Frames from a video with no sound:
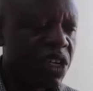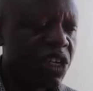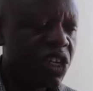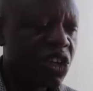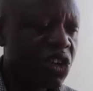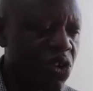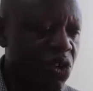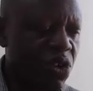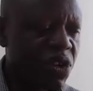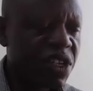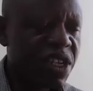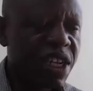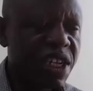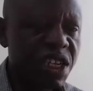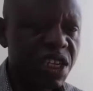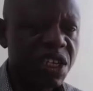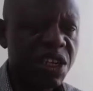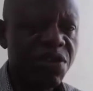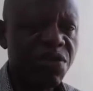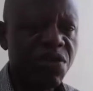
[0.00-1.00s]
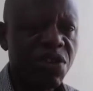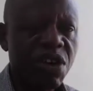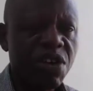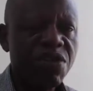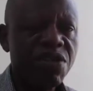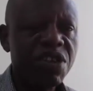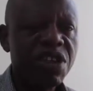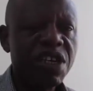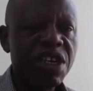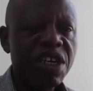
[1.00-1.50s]
the cost that is
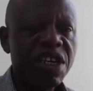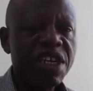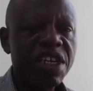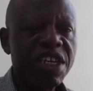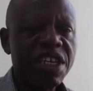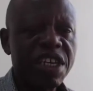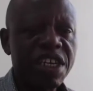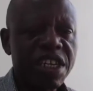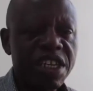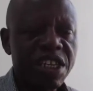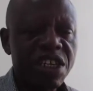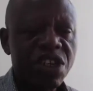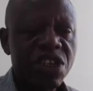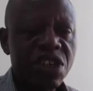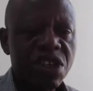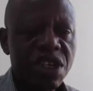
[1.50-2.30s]
involved in